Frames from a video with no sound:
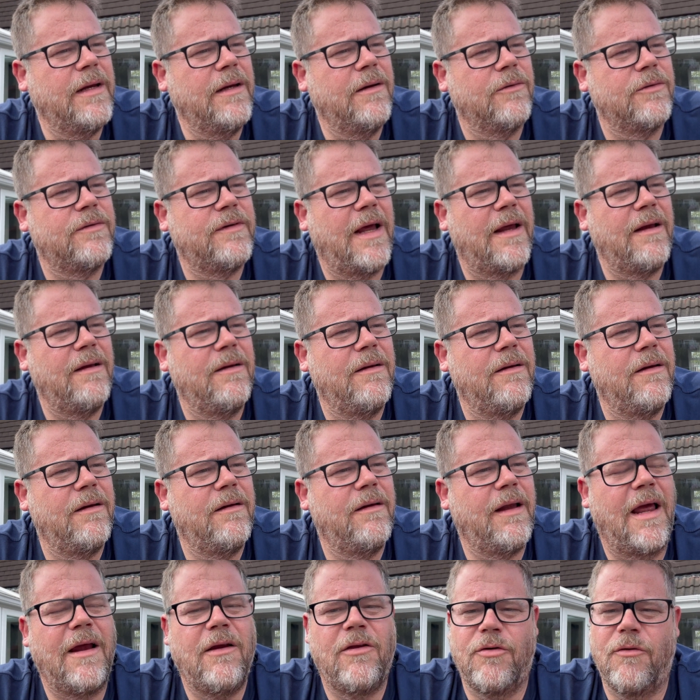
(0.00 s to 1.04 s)
You know, day
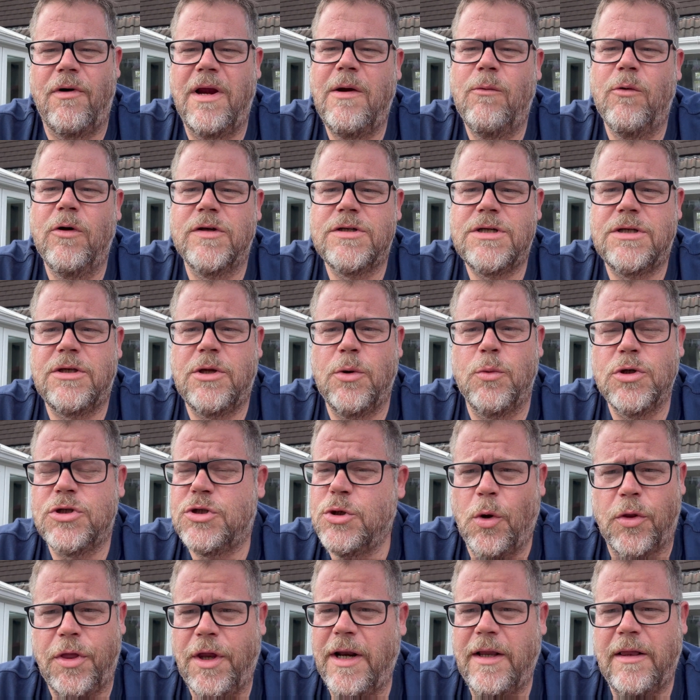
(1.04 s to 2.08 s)
3 there was
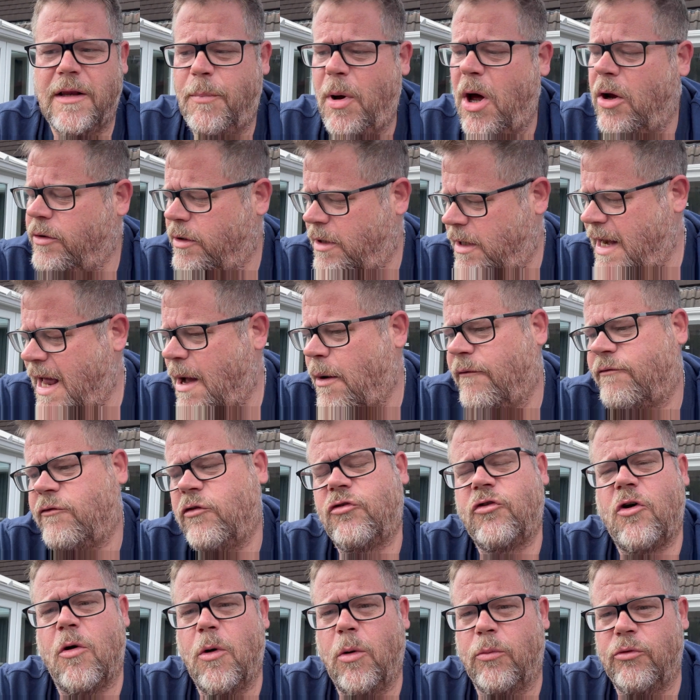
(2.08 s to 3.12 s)
nothing in the pond, and now I've
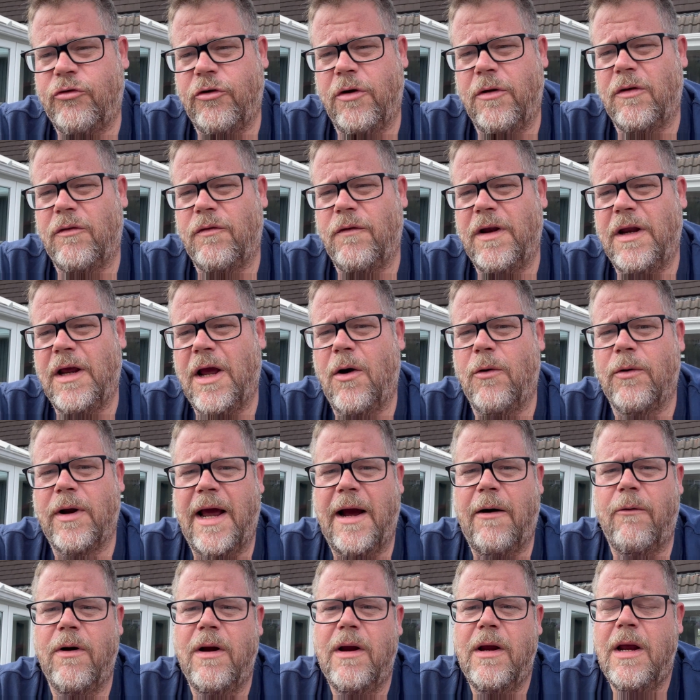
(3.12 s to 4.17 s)
just come up to do this video
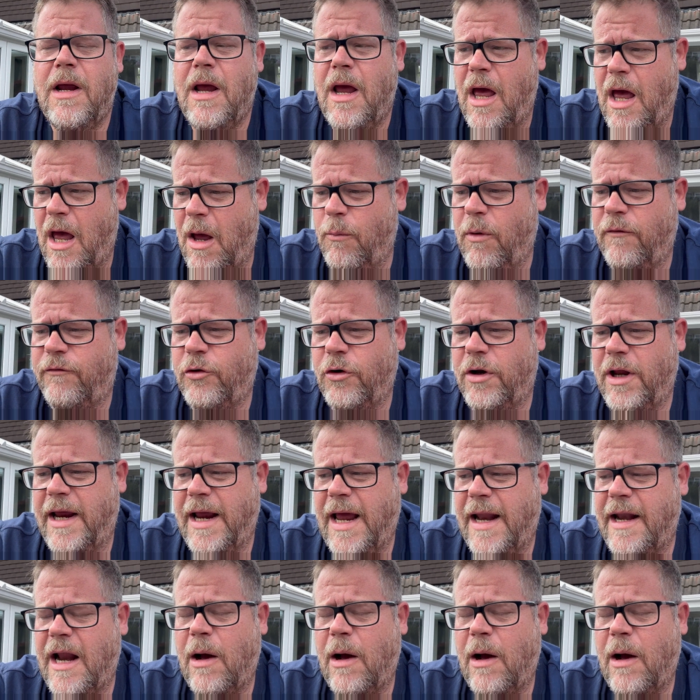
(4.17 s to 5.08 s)
now, and we've done it again.